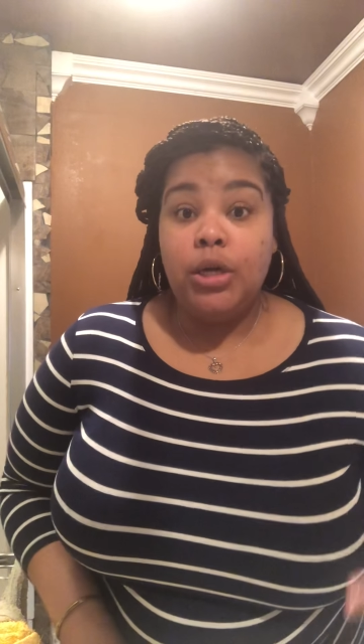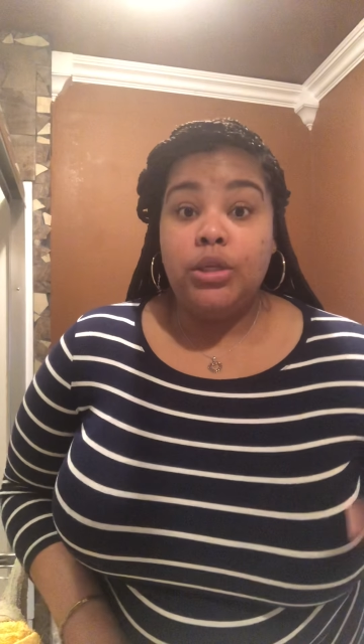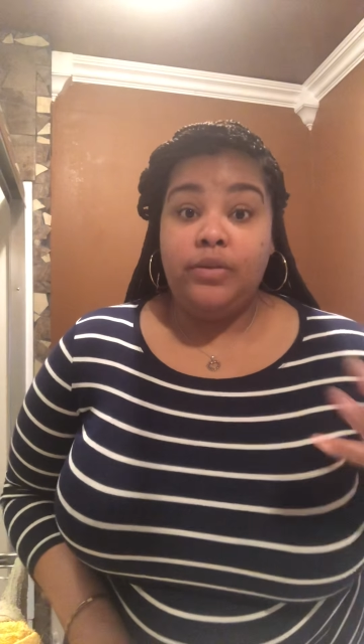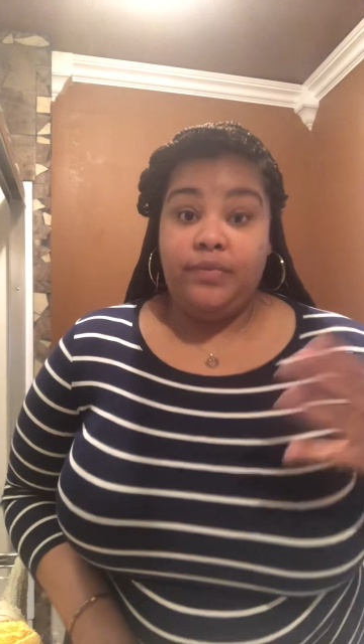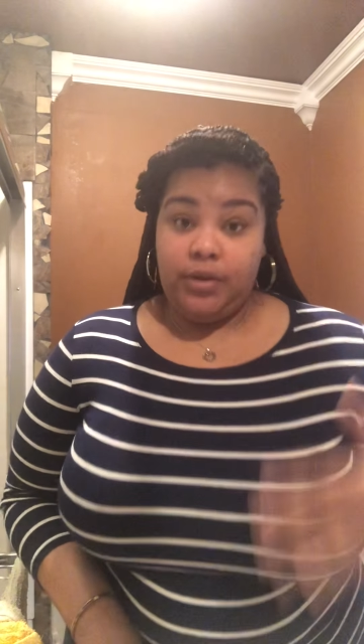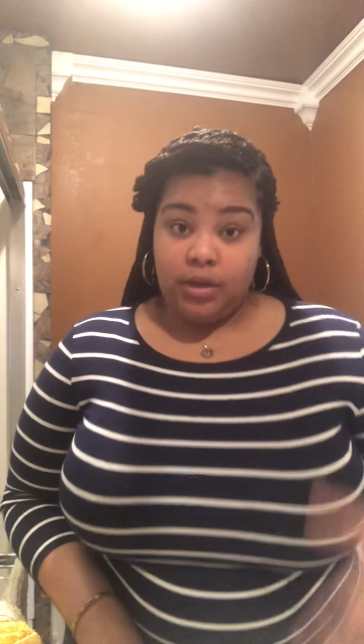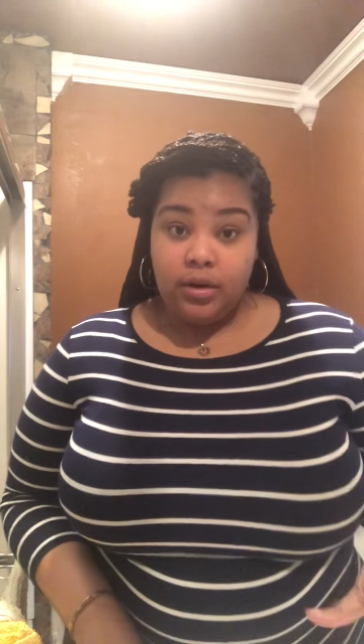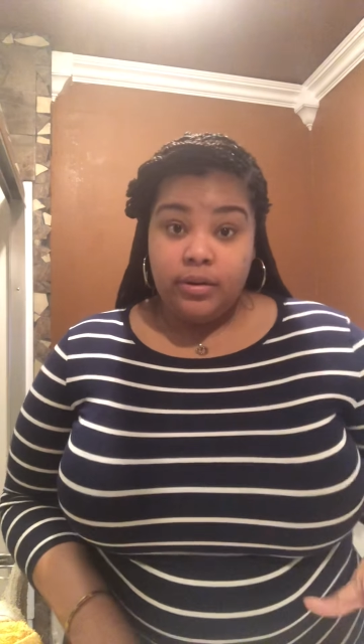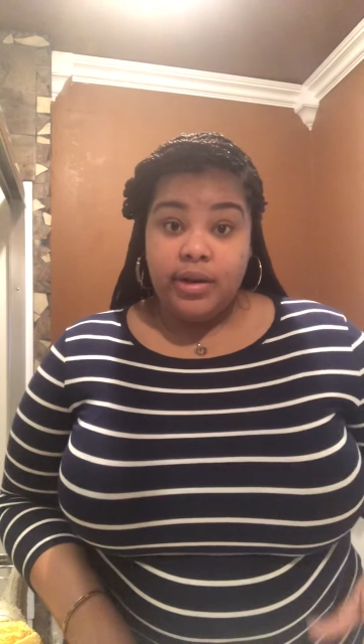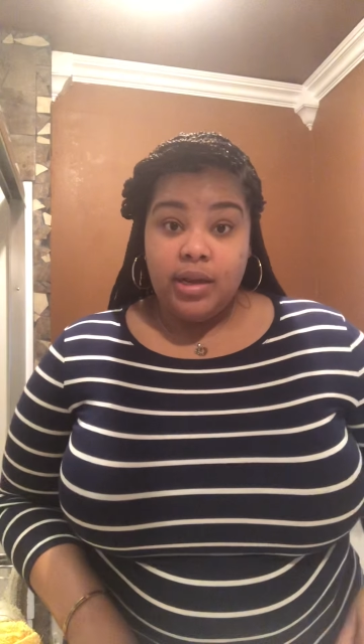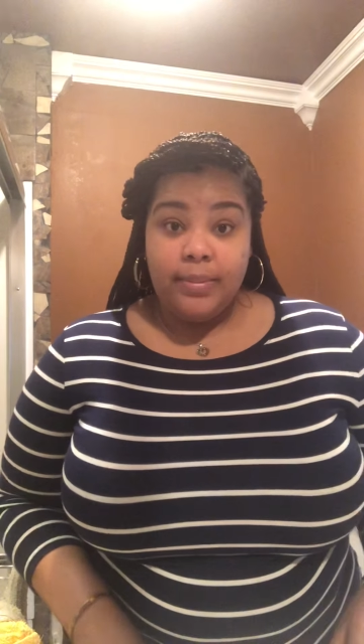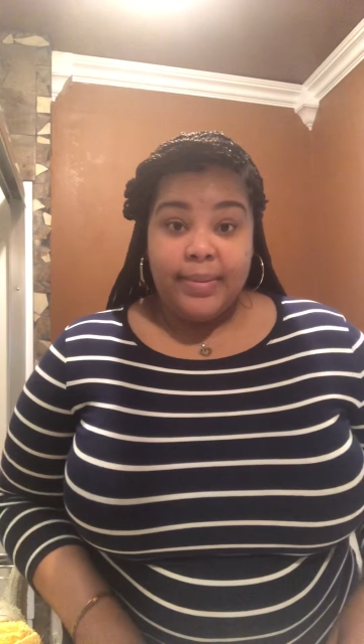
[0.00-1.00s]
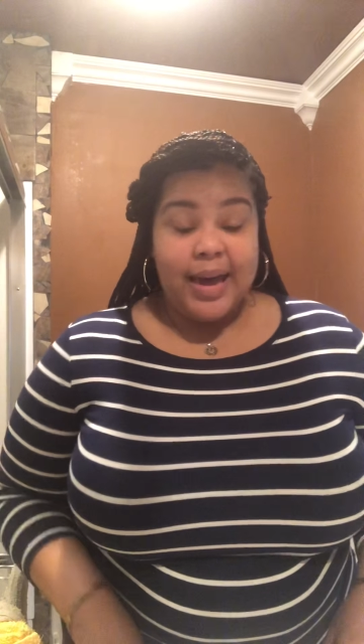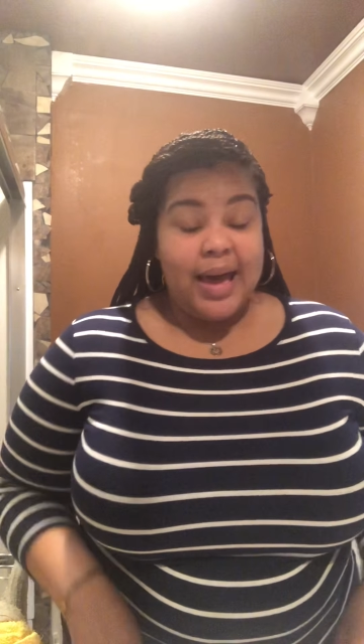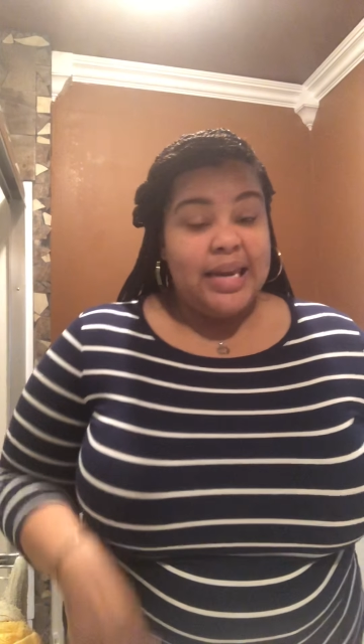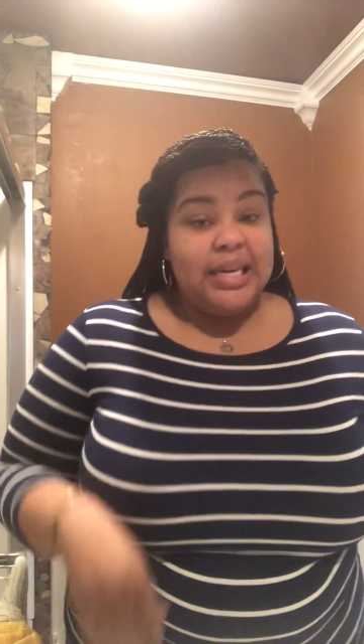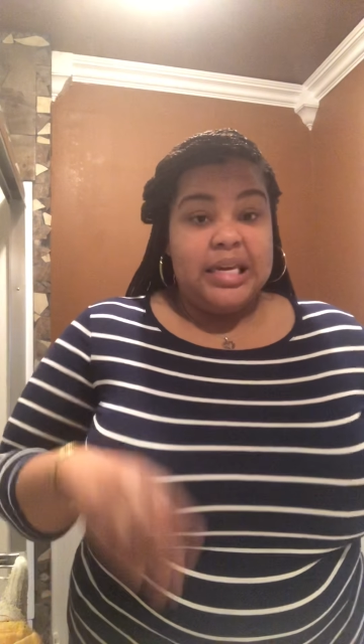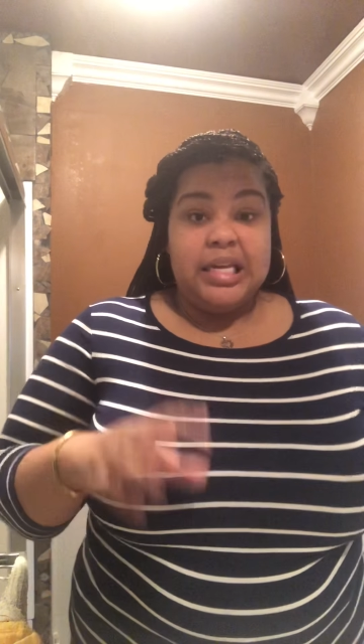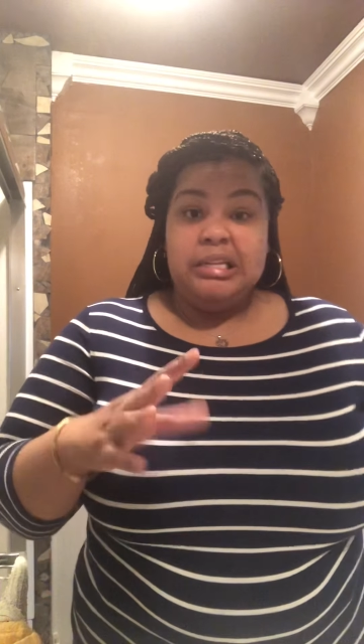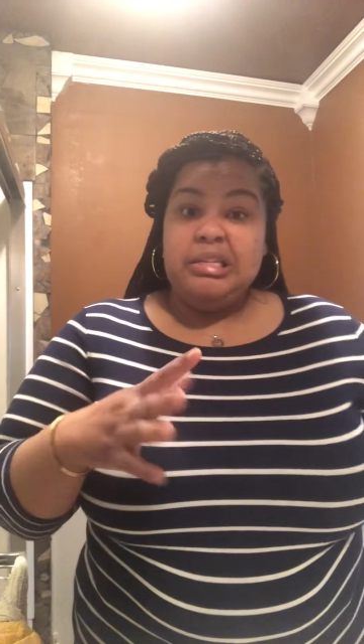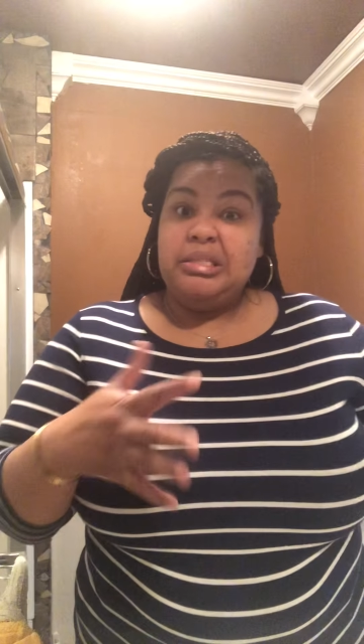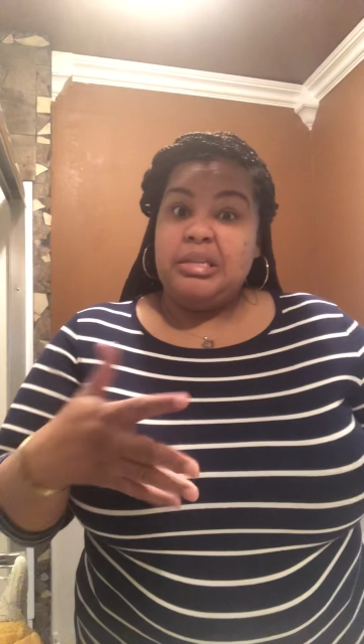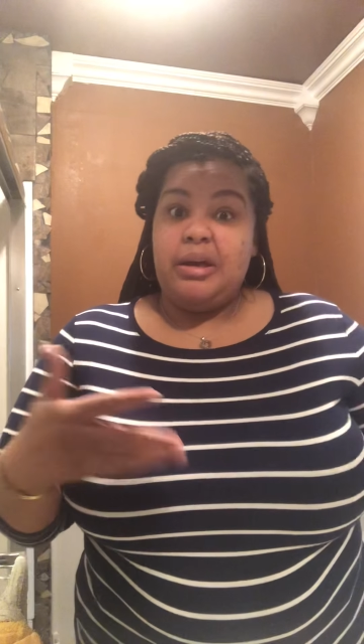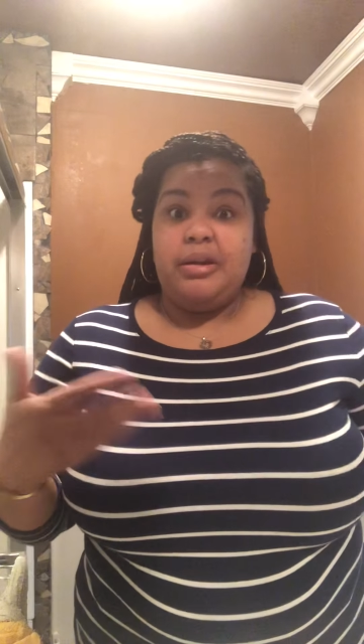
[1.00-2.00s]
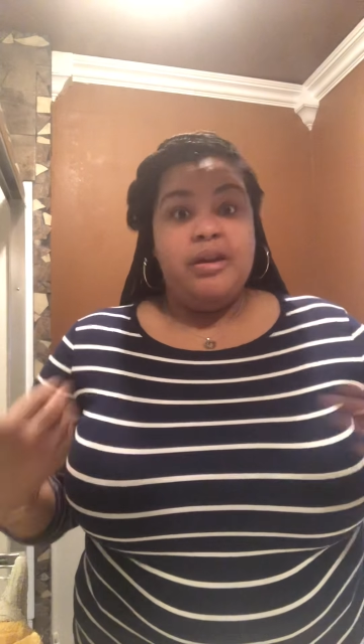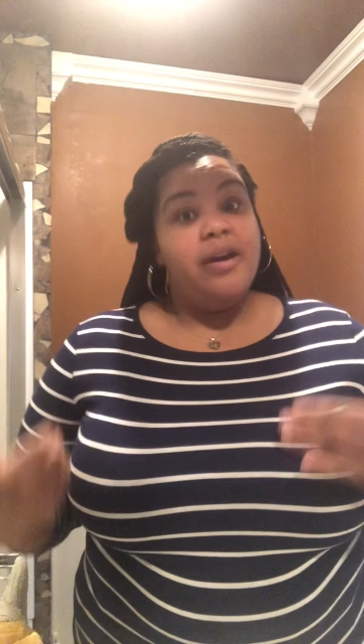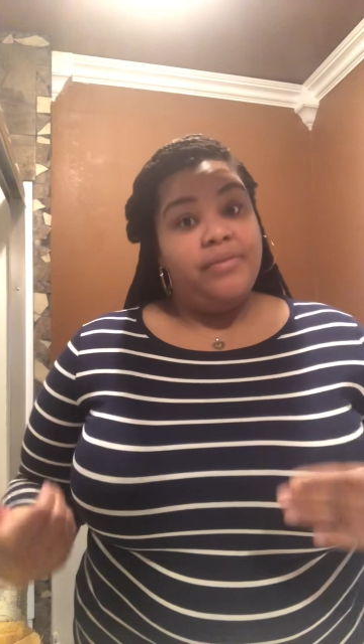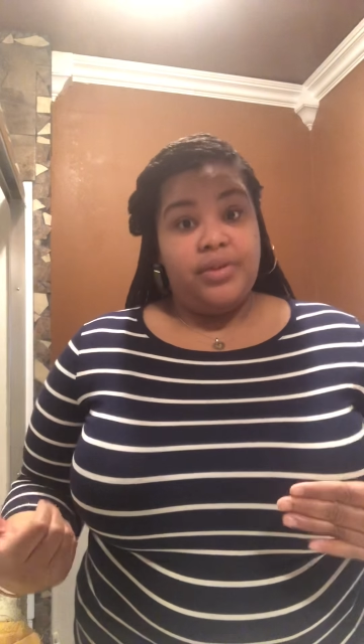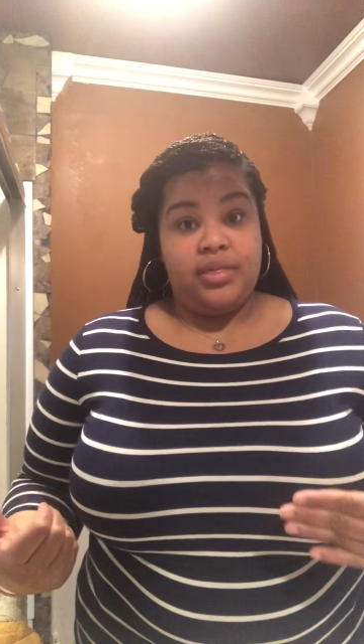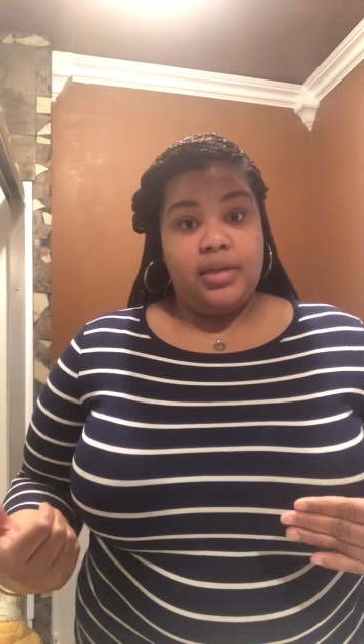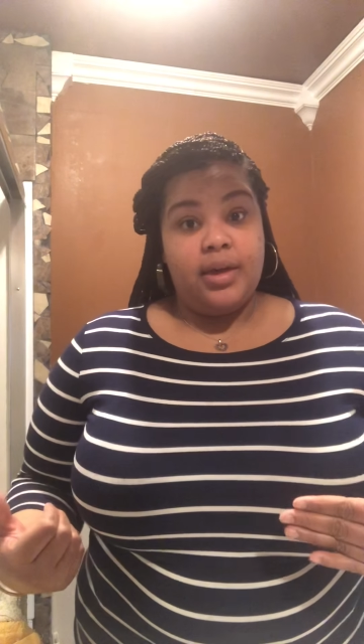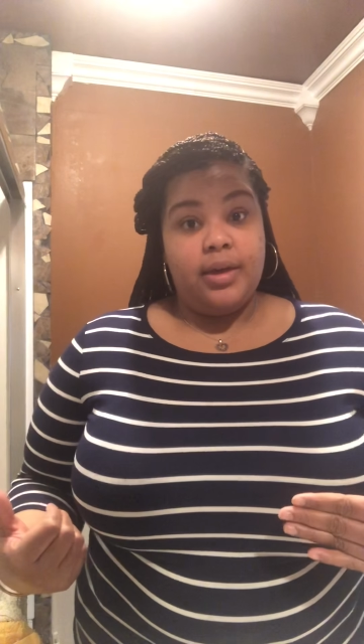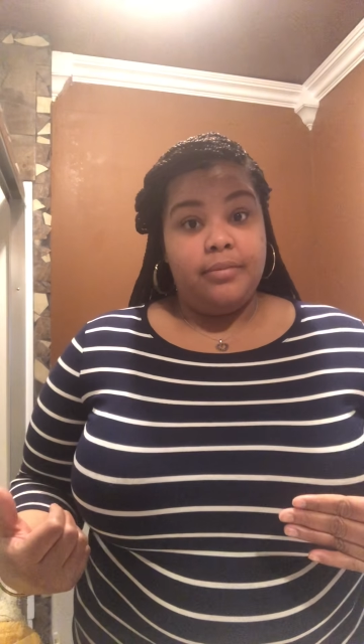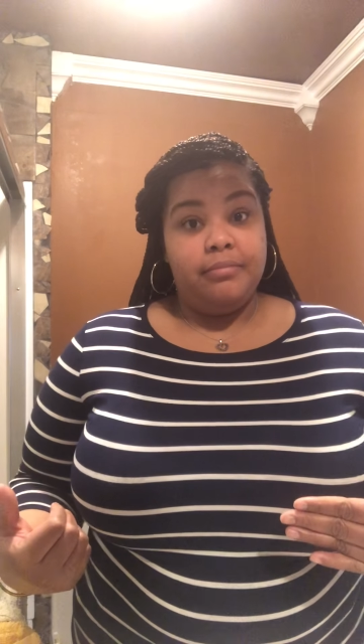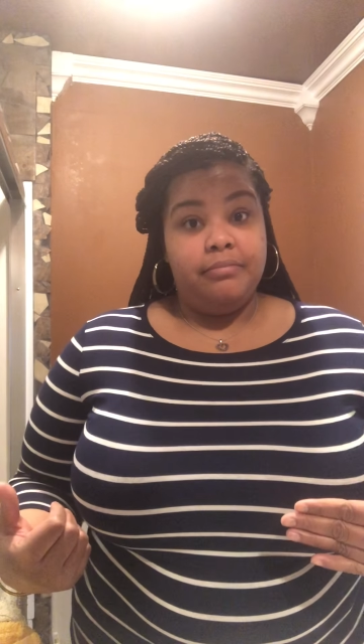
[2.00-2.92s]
So if you get on an antibiotic, it cleans out everything.